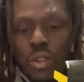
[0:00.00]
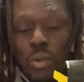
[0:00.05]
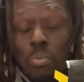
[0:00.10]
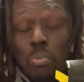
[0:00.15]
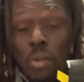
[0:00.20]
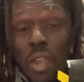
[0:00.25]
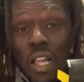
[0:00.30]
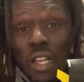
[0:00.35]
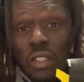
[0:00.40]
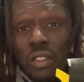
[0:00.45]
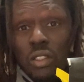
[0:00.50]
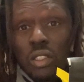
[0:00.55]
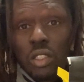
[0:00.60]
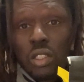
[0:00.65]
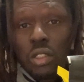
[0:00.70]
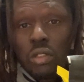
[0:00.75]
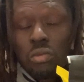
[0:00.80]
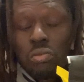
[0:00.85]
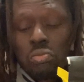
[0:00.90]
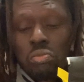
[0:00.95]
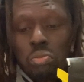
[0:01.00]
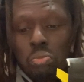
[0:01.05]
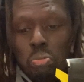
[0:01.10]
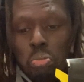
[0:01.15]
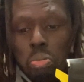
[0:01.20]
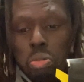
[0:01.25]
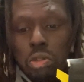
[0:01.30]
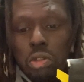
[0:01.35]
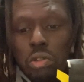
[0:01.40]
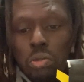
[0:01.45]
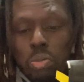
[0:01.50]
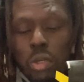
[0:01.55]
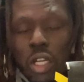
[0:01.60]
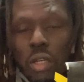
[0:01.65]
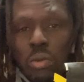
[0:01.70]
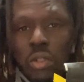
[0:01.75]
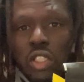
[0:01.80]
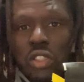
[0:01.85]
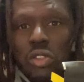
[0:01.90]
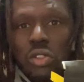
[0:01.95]
milk,
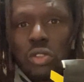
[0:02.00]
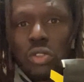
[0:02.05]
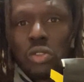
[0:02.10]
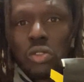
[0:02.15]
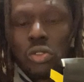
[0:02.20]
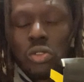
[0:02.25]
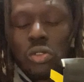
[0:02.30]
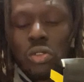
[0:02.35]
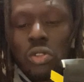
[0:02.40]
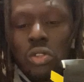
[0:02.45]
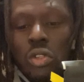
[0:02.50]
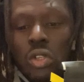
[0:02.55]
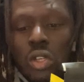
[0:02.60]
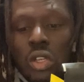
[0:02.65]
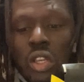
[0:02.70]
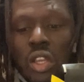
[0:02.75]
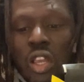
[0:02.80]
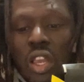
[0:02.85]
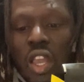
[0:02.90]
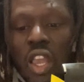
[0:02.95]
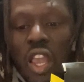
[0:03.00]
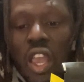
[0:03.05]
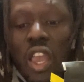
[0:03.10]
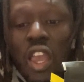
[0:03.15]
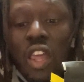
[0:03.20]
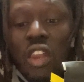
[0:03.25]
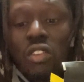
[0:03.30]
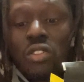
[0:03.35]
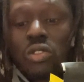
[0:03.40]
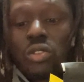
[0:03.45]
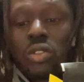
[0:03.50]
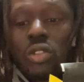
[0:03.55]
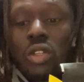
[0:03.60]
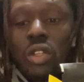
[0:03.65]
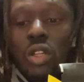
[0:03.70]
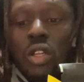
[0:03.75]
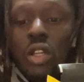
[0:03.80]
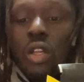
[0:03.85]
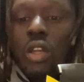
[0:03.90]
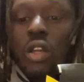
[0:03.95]
blueberries, and
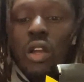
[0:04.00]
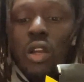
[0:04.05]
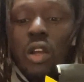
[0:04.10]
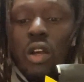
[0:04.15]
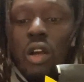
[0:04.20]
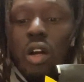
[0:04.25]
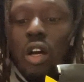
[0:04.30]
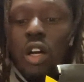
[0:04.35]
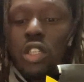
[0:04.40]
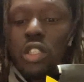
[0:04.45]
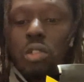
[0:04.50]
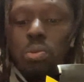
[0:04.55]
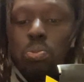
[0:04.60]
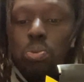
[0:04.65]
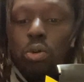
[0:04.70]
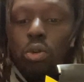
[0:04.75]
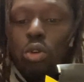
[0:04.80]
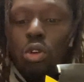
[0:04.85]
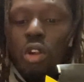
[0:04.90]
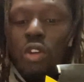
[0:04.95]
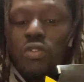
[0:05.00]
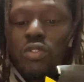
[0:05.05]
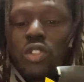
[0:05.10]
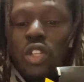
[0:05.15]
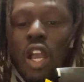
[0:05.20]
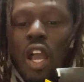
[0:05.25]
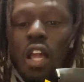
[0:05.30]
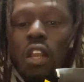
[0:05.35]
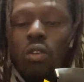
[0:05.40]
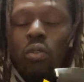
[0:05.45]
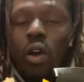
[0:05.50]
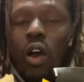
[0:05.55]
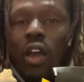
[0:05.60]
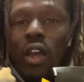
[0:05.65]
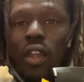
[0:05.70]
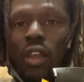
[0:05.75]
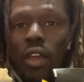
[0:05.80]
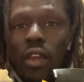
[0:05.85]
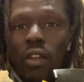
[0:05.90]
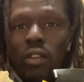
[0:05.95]
a spoon of
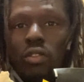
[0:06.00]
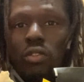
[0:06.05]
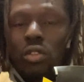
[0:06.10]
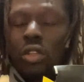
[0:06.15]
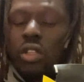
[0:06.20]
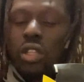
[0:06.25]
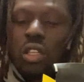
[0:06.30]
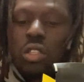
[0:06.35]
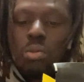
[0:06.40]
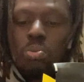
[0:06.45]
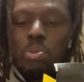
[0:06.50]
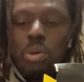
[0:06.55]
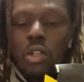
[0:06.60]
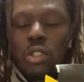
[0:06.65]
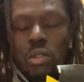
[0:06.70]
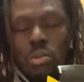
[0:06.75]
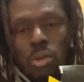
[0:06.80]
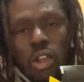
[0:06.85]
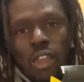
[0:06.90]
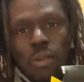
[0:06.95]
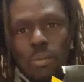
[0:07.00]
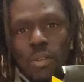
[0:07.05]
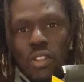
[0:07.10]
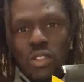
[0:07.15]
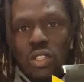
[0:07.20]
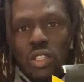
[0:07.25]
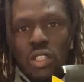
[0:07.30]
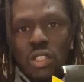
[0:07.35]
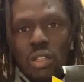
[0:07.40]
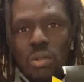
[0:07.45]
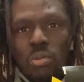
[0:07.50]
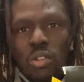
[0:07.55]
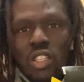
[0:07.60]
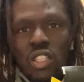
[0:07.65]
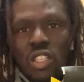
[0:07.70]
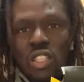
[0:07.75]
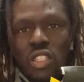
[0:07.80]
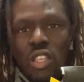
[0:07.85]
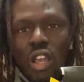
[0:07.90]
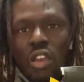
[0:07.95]
jalwa in it. So this boosts my immune system.
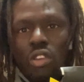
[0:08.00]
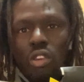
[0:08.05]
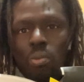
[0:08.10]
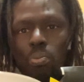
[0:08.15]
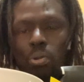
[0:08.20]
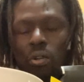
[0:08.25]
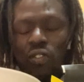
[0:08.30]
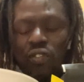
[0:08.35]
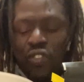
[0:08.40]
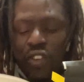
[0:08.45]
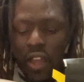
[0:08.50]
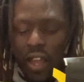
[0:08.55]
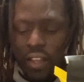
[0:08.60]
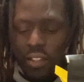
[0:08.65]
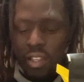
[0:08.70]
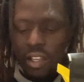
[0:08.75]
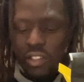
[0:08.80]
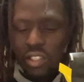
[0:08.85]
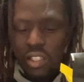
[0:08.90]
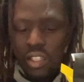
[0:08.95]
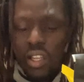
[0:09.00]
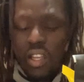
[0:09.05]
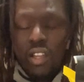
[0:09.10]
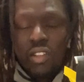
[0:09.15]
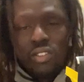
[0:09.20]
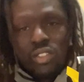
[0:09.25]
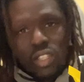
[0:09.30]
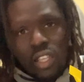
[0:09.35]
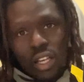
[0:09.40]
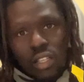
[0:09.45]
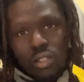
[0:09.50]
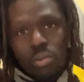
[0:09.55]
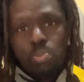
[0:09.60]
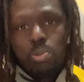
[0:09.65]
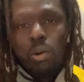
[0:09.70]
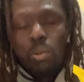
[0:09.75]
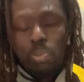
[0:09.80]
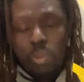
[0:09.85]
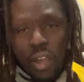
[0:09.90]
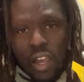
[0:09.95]
This is how you prepare, just, just
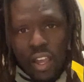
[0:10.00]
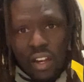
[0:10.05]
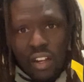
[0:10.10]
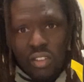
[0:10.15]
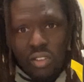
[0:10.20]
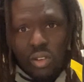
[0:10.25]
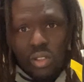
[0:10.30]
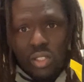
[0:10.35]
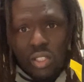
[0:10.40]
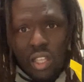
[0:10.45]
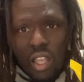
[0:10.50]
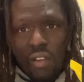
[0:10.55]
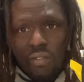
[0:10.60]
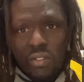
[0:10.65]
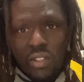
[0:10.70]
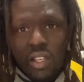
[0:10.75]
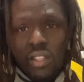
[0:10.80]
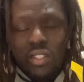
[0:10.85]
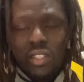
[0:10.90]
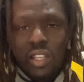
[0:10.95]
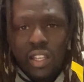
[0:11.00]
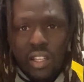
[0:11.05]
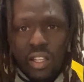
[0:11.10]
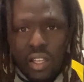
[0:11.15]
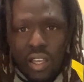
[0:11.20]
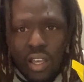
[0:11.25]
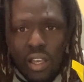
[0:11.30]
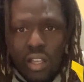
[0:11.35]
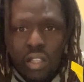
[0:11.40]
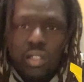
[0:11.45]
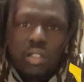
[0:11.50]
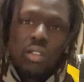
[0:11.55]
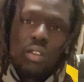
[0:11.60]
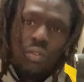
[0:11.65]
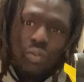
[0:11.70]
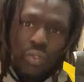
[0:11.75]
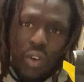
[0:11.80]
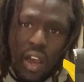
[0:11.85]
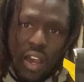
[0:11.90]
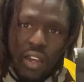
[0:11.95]
preparing yourself just in case the
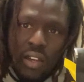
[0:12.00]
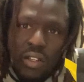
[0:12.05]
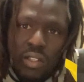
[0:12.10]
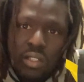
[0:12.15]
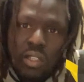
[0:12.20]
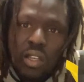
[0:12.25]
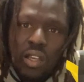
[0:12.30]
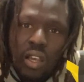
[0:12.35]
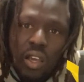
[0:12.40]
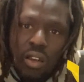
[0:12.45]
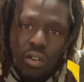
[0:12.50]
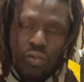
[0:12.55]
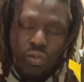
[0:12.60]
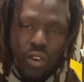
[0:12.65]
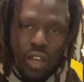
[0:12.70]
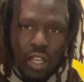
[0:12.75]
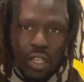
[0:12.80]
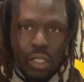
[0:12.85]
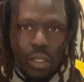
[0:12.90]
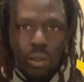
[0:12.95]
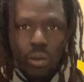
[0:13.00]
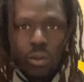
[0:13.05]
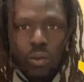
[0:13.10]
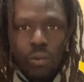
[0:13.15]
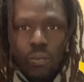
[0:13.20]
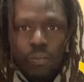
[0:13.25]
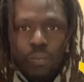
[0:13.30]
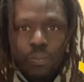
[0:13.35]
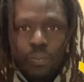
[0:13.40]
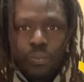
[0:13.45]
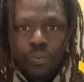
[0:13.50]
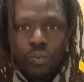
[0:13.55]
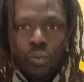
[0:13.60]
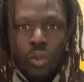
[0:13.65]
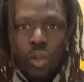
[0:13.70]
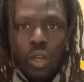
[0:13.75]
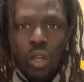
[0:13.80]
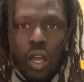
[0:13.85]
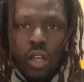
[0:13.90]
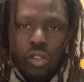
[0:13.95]
virus invades you.
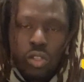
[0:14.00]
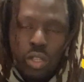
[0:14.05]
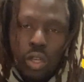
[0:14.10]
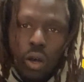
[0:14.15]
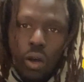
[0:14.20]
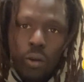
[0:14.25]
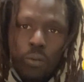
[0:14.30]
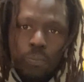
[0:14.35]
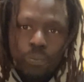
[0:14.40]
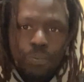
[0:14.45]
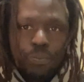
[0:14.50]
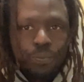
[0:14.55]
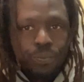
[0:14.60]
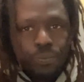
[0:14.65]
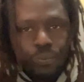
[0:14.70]
And so